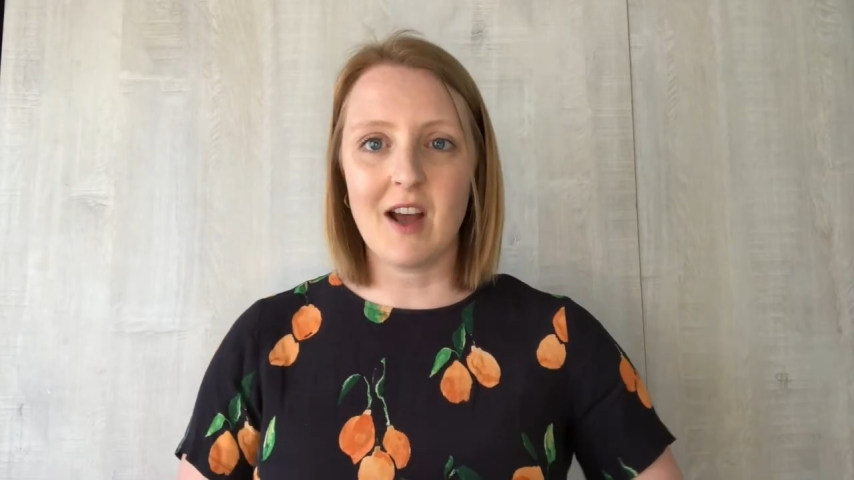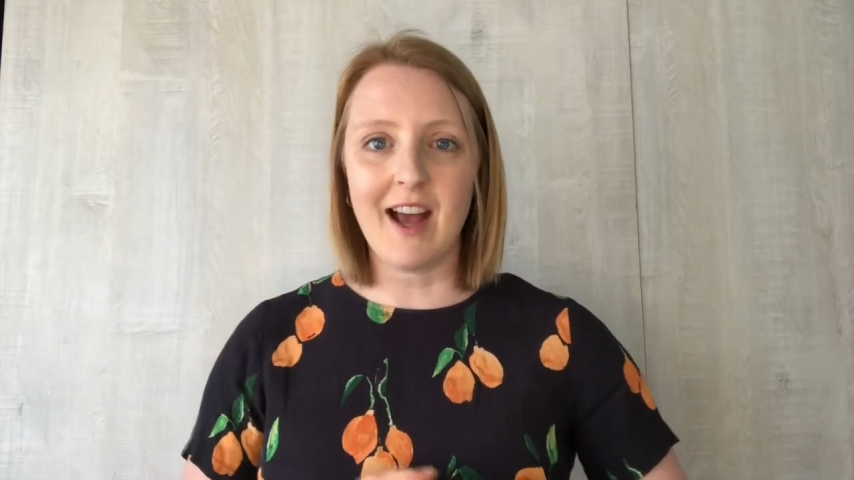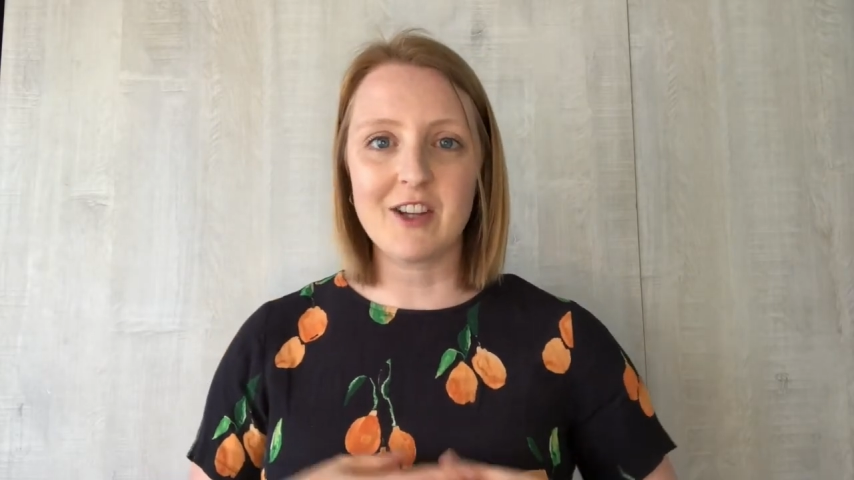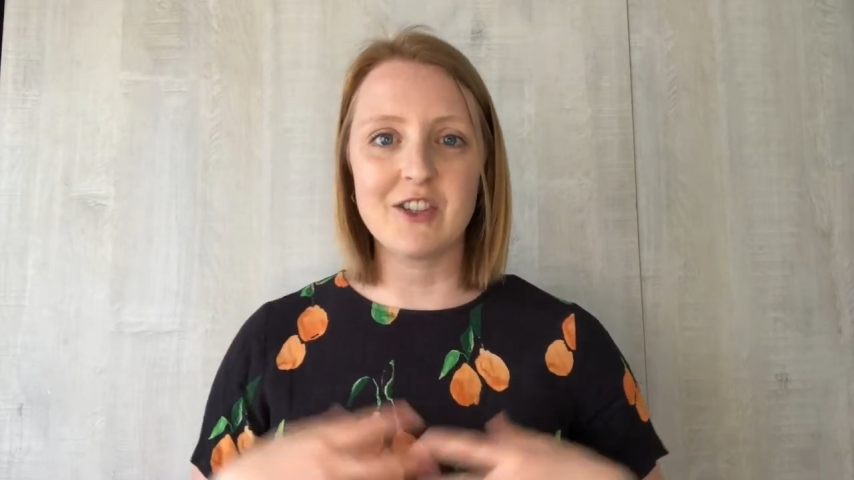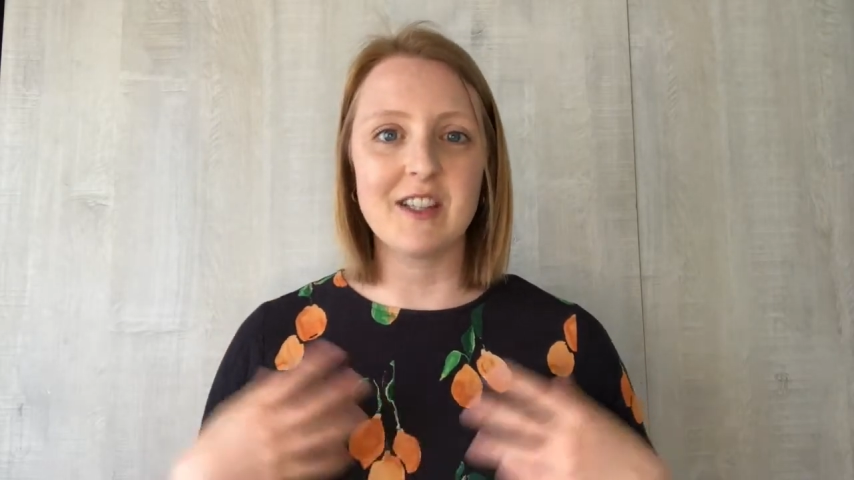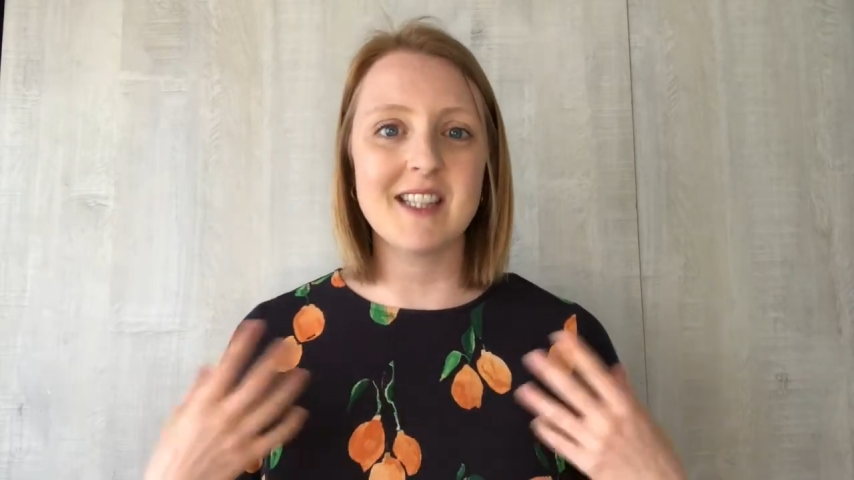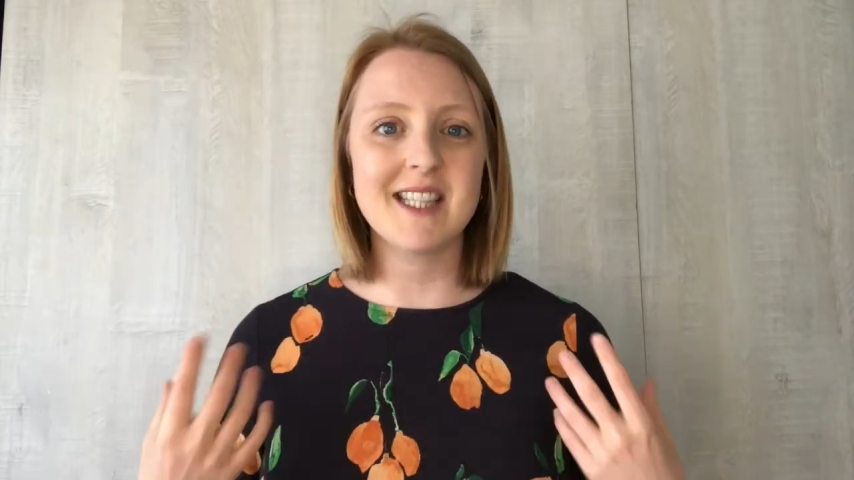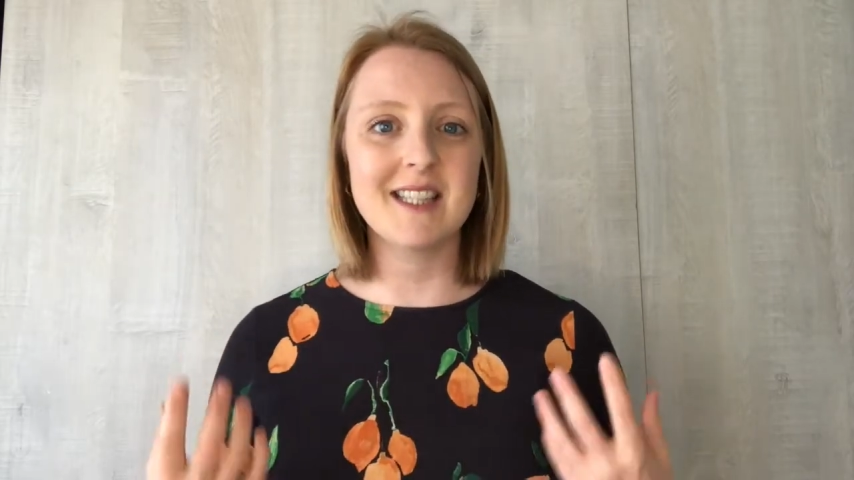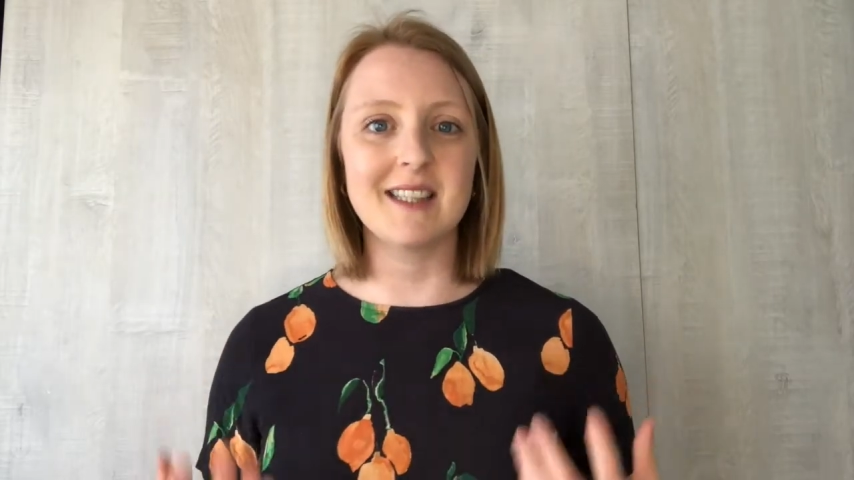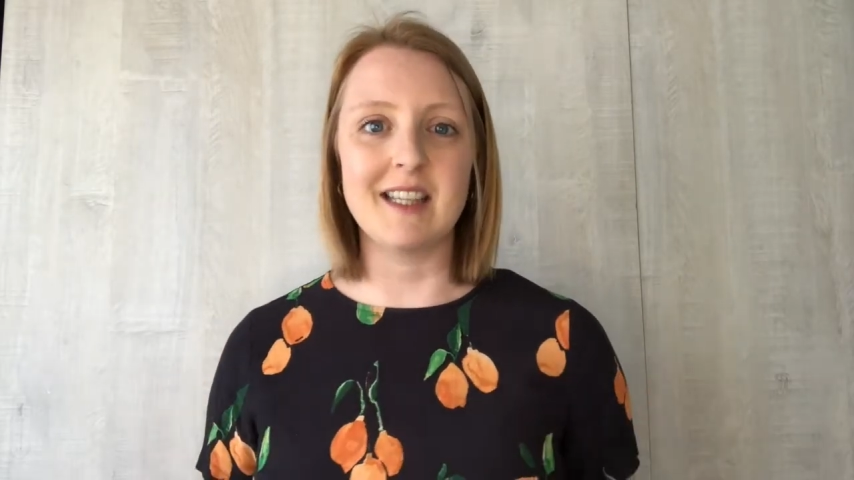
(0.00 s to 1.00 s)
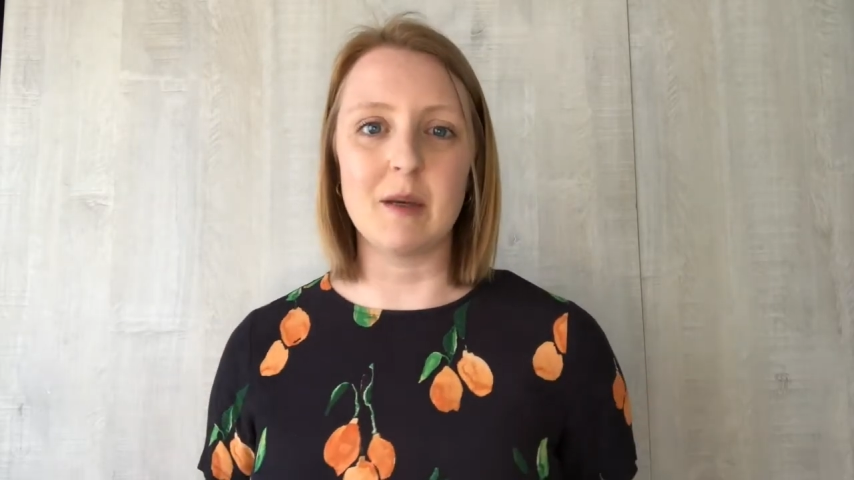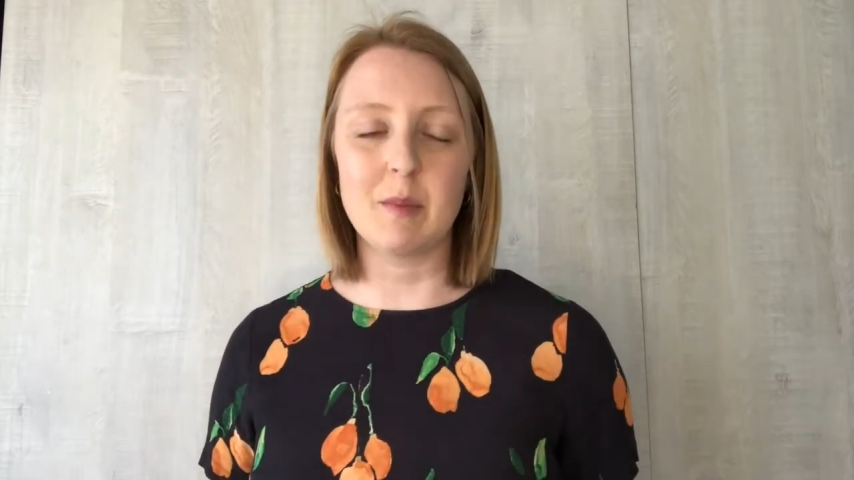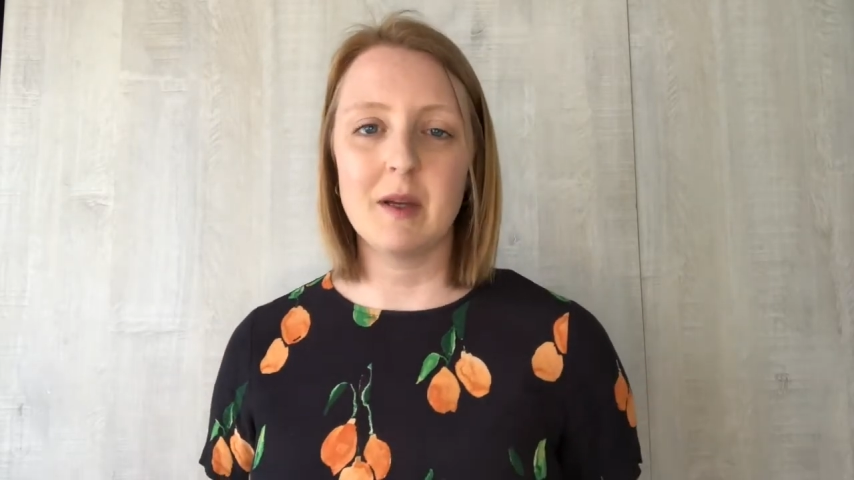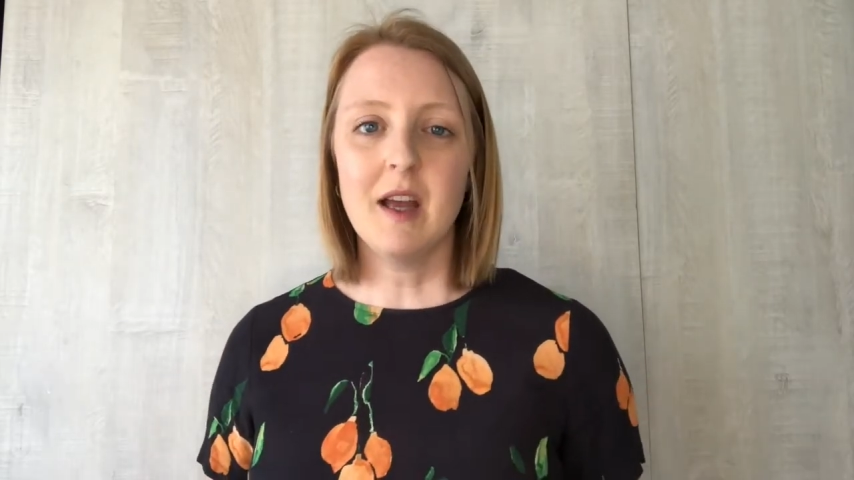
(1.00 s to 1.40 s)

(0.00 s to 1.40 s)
actually sleep.